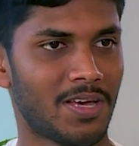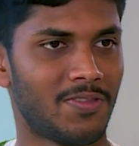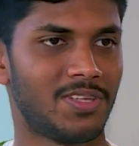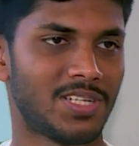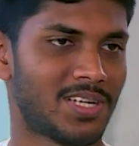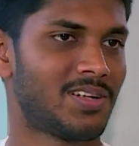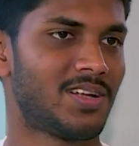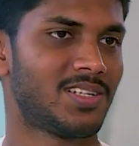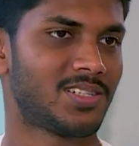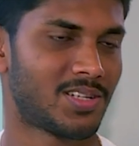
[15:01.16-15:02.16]
have the second
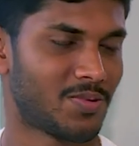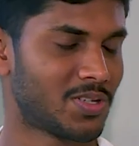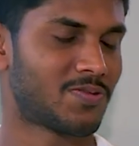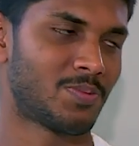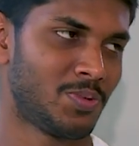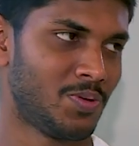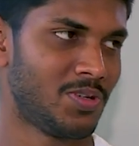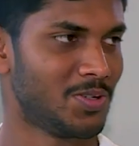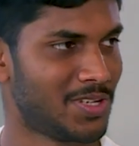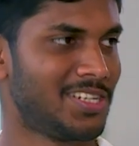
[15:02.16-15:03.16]
largest request from
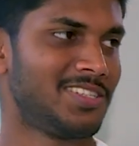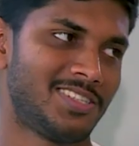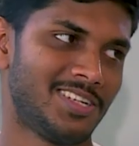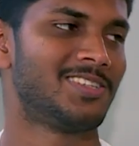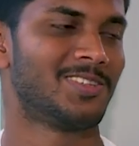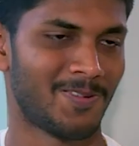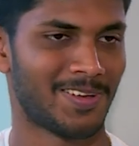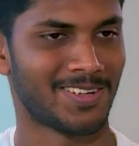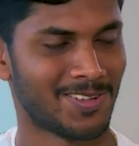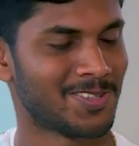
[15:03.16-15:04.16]
United States, so
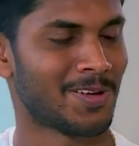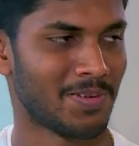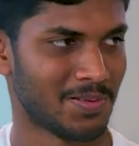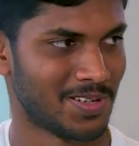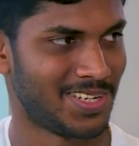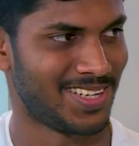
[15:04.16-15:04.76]
we are also happy about